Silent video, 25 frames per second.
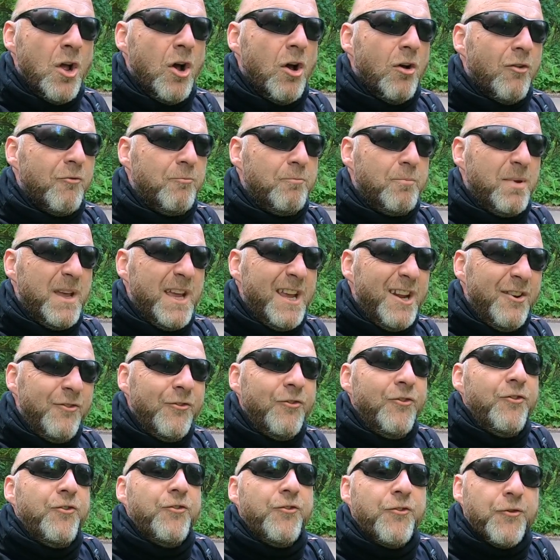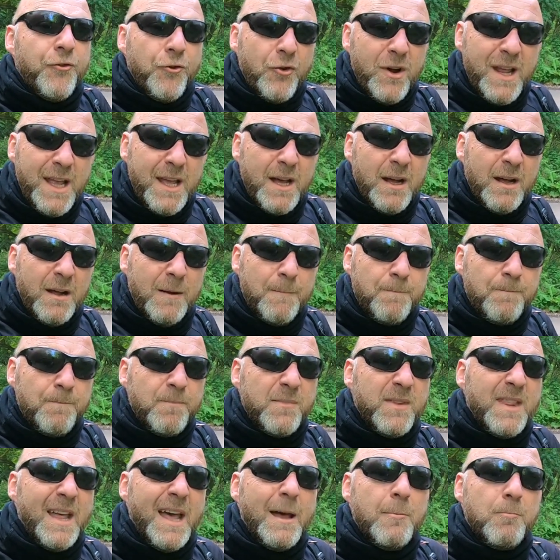of being freer
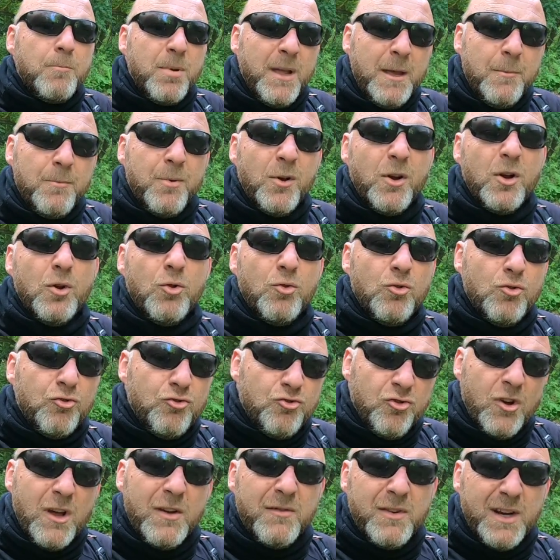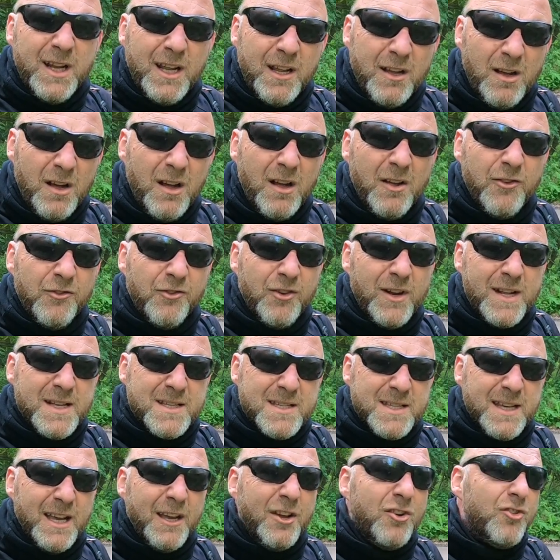than people who are driving in cars, let's say,